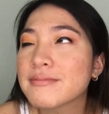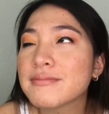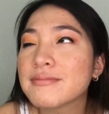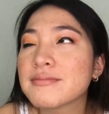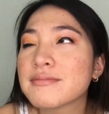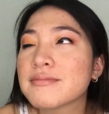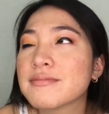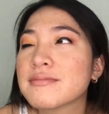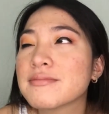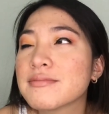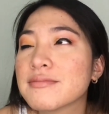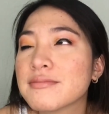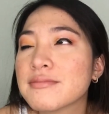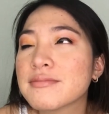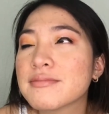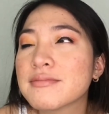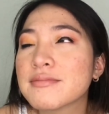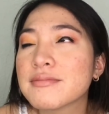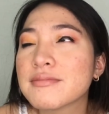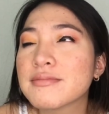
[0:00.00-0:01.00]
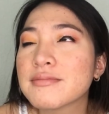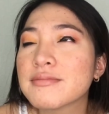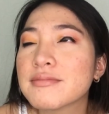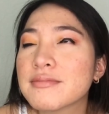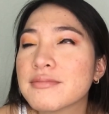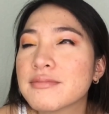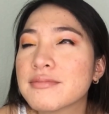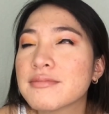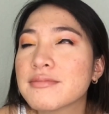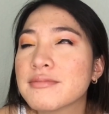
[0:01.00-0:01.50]

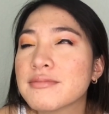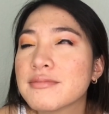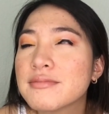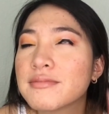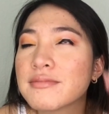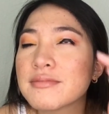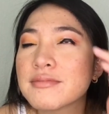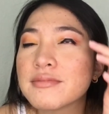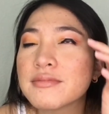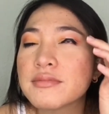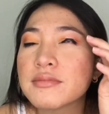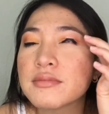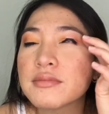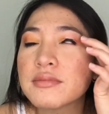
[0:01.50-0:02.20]
(no one is talking)